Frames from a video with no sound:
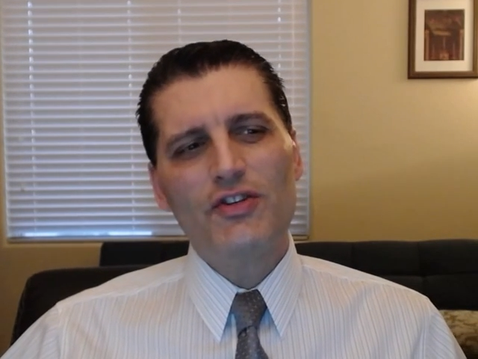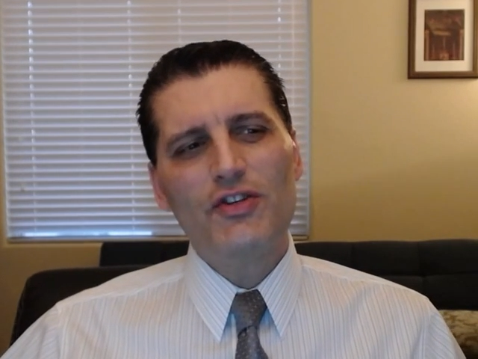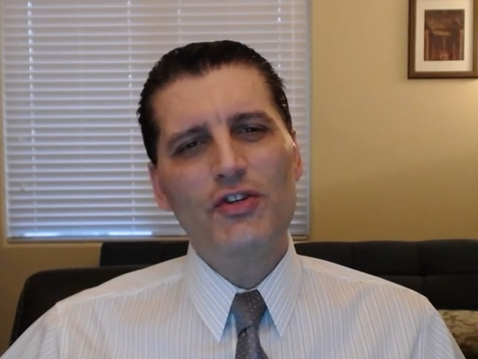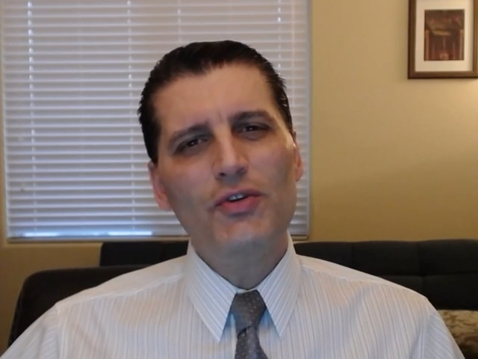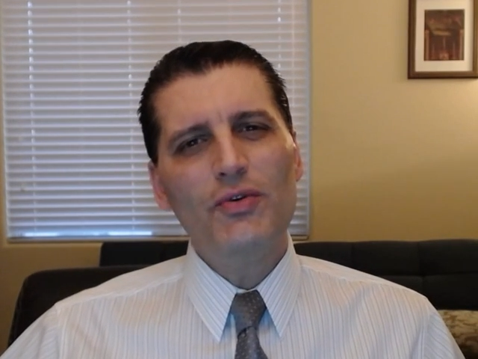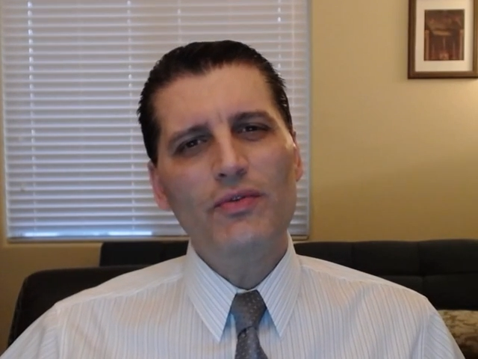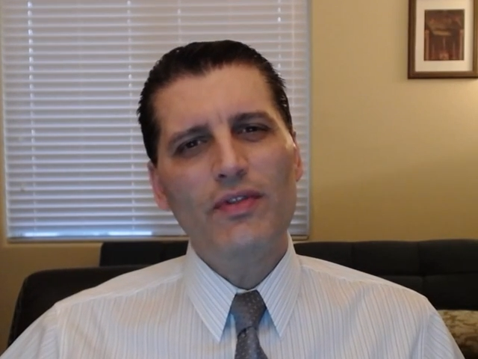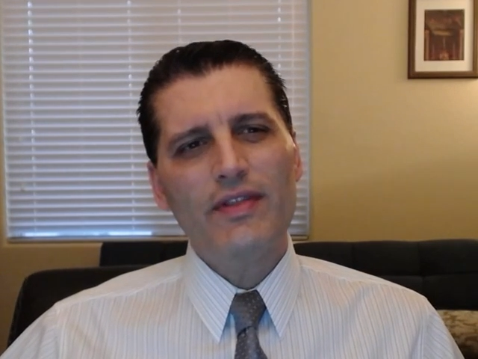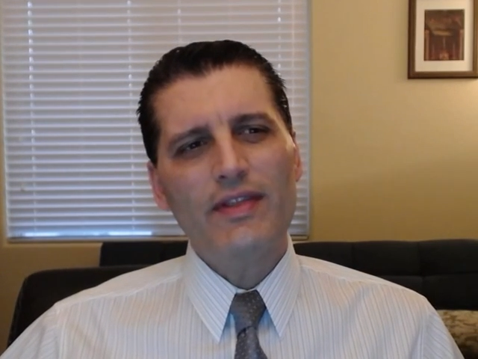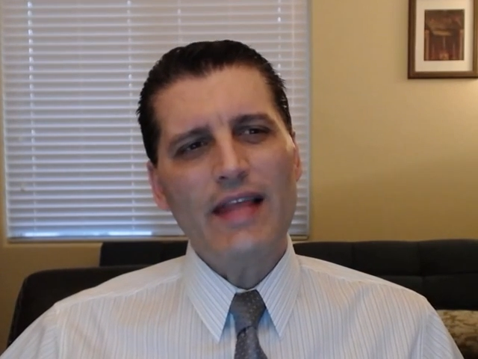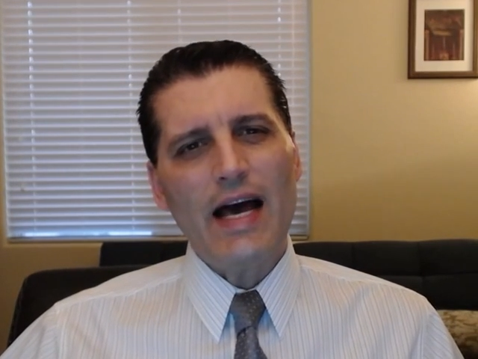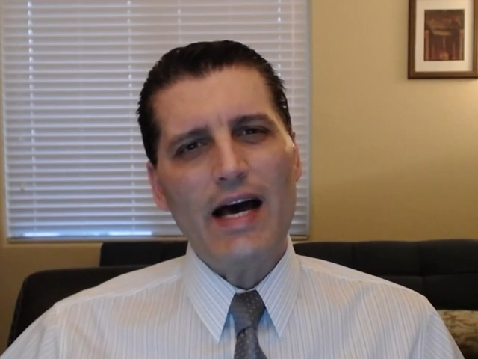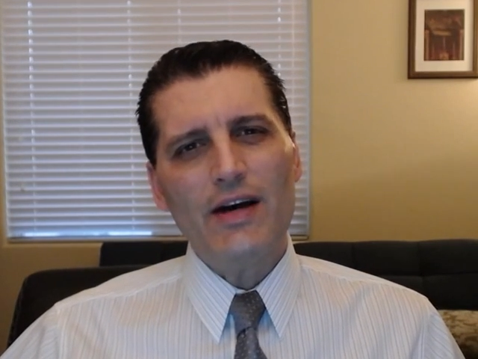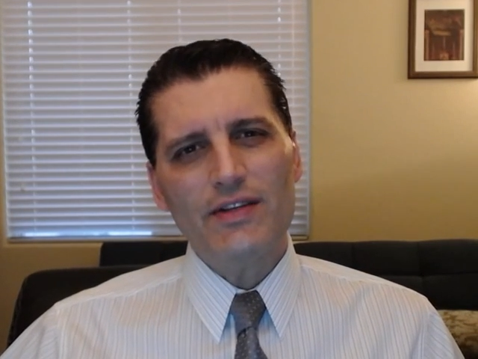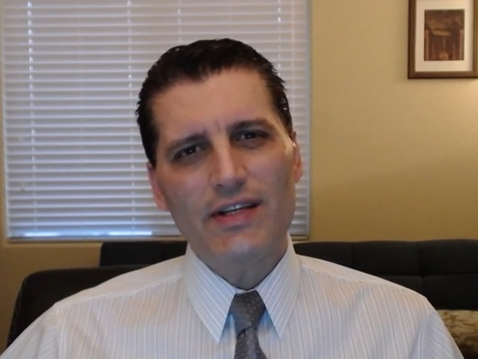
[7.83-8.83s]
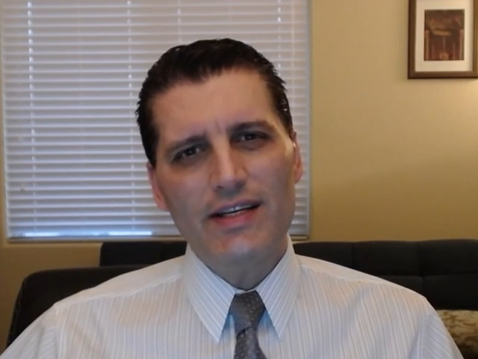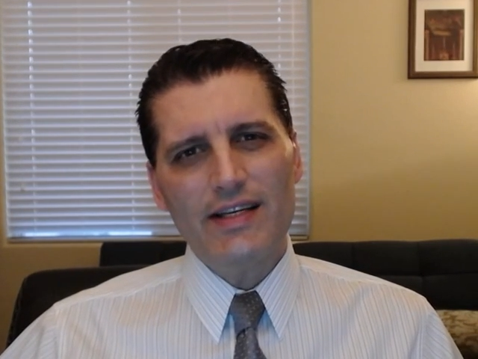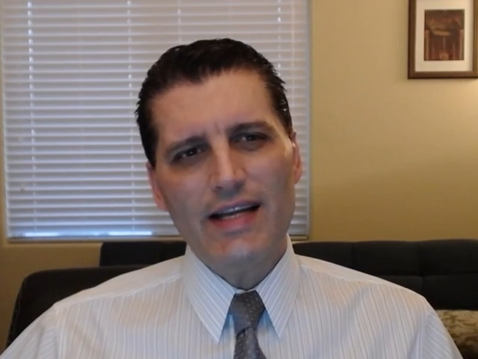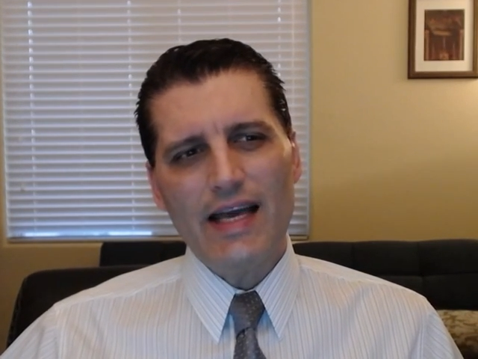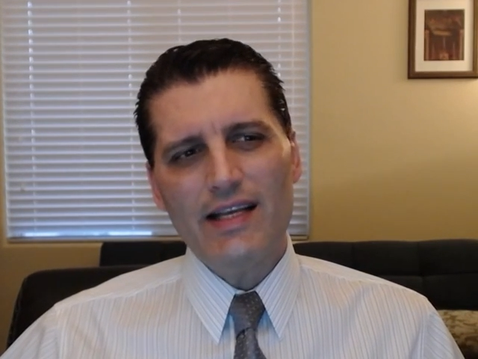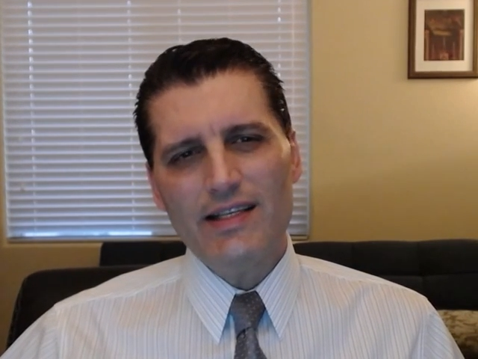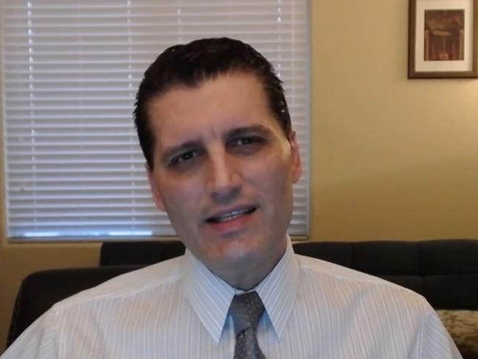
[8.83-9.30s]

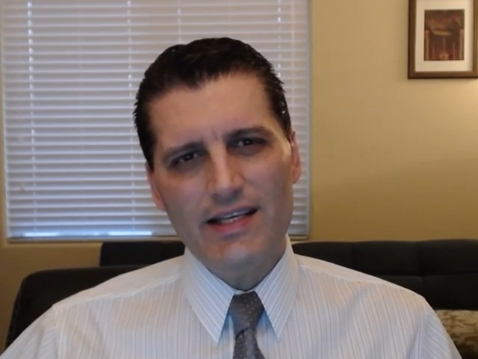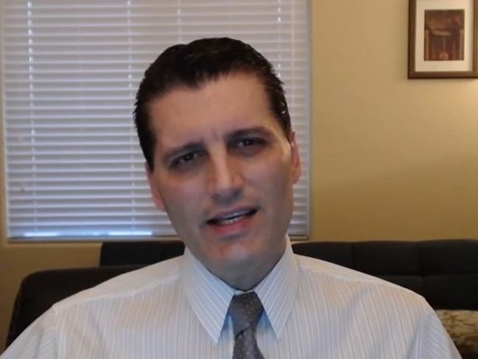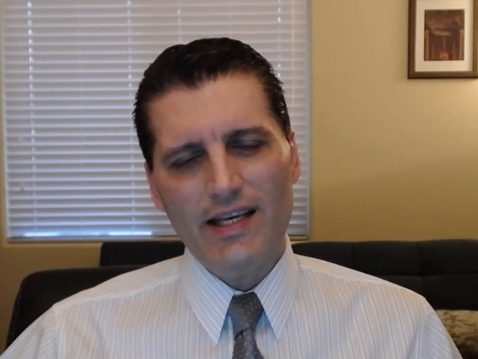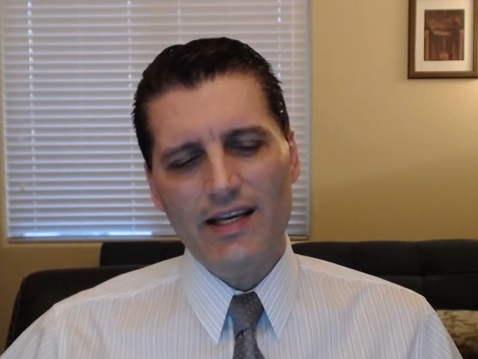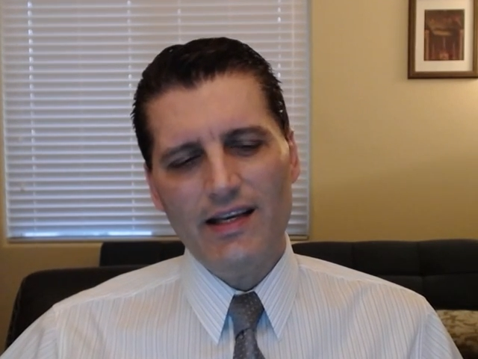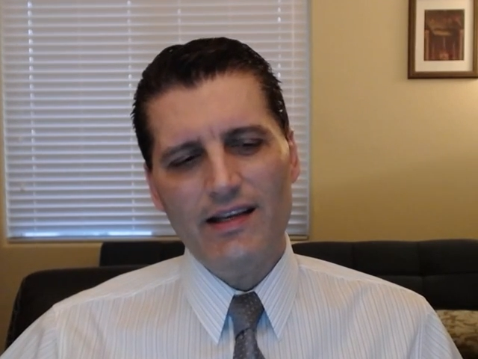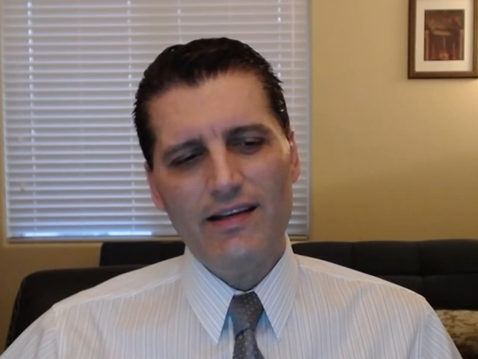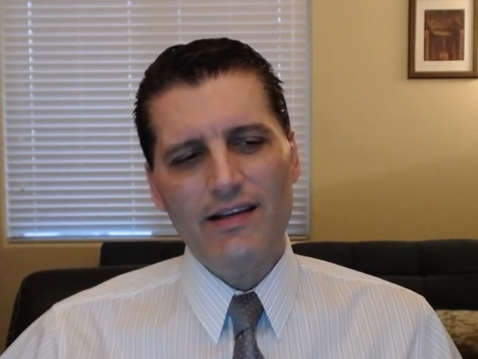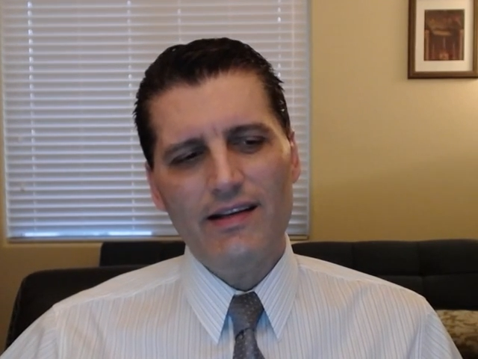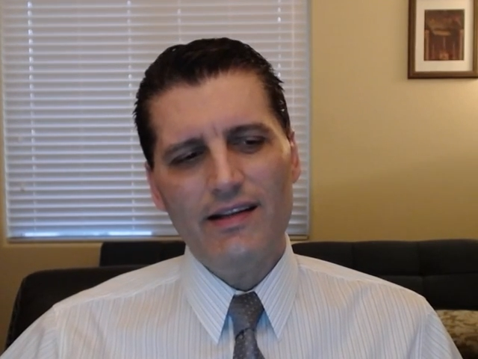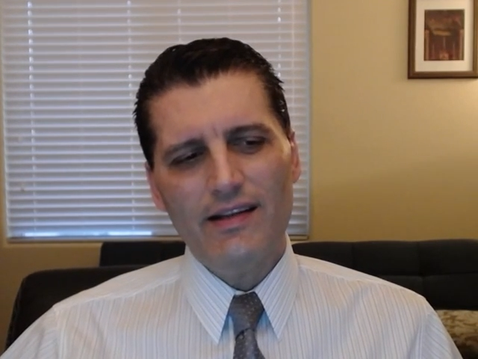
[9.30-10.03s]
2019.